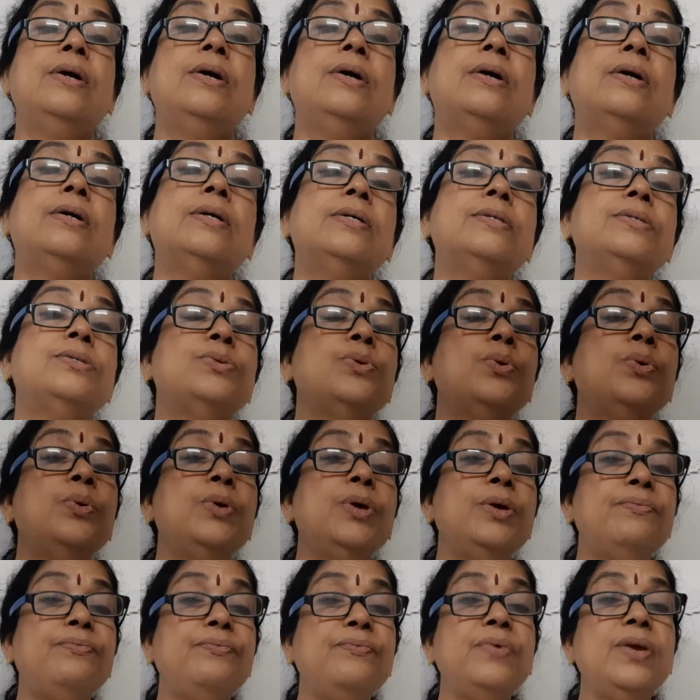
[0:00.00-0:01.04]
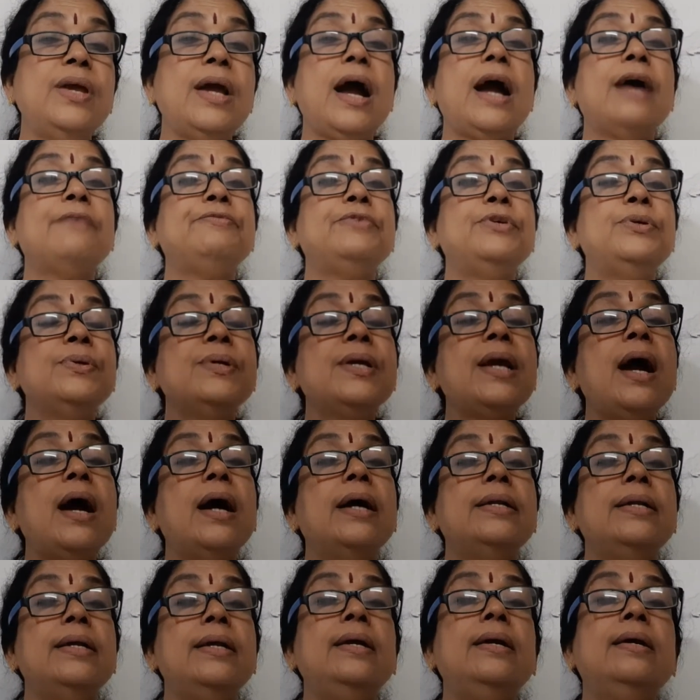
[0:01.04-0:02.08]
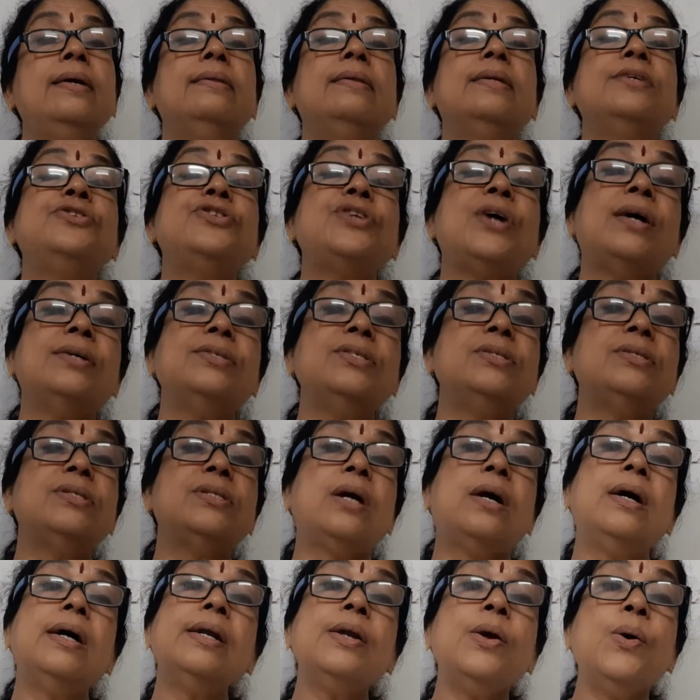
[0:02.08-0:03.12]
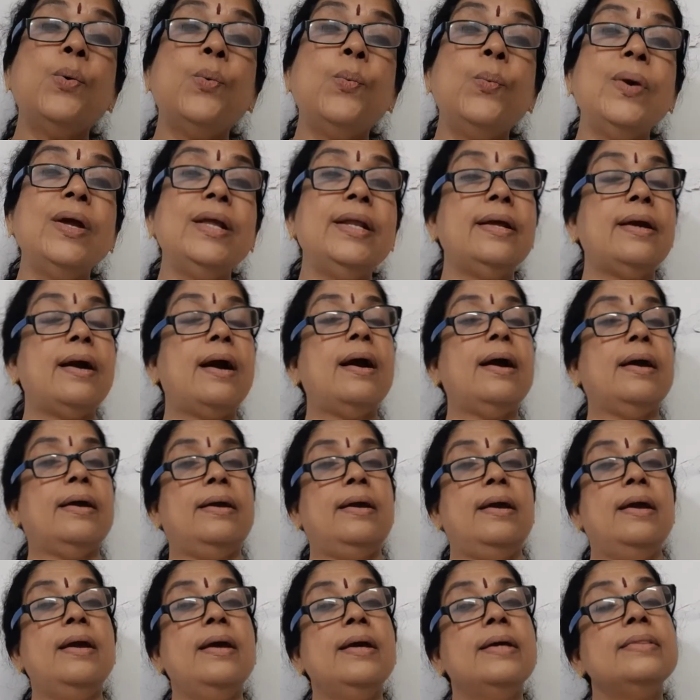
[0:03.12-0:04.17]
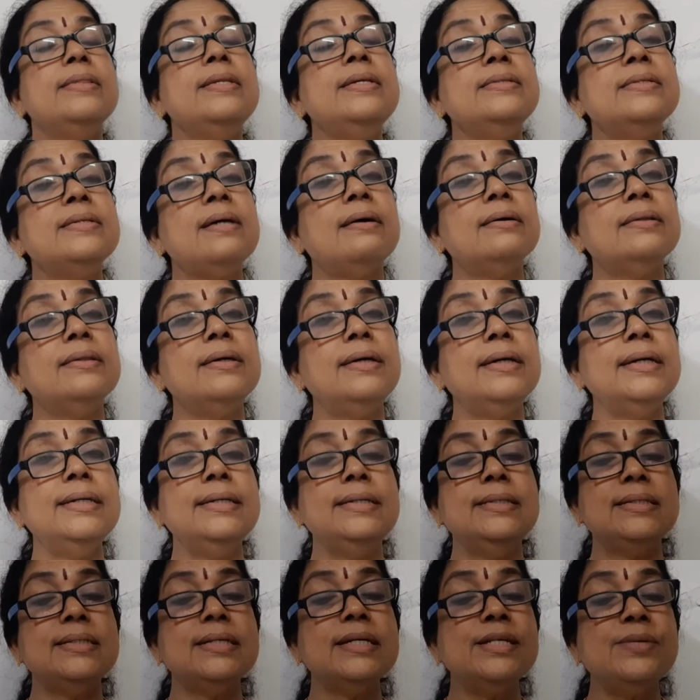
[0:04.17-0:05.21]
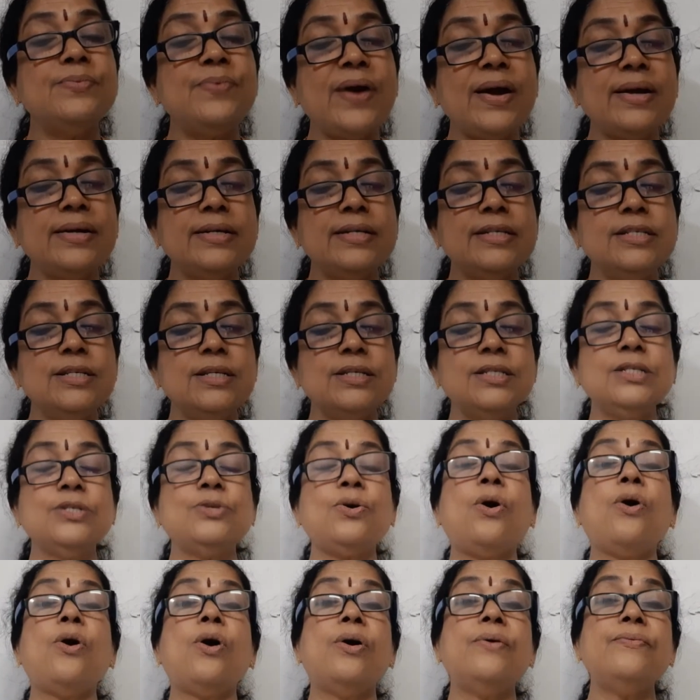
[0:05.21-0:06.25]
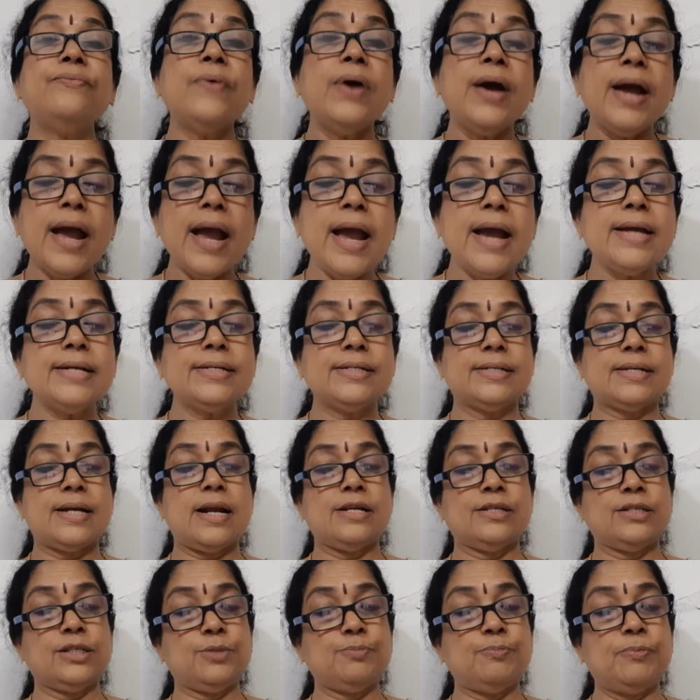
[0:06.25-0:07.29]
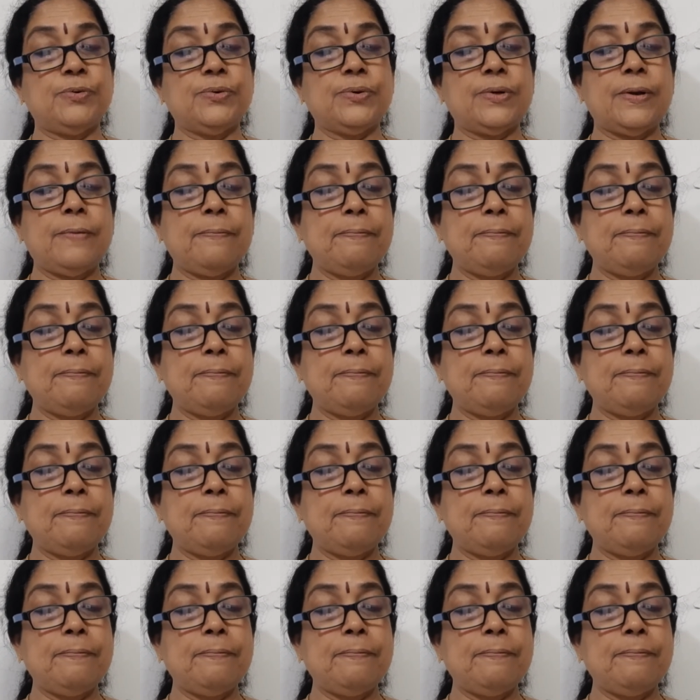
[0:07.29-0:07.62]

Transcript: So if we have to carry, the charges are very high. These are the disadvantages of air transport.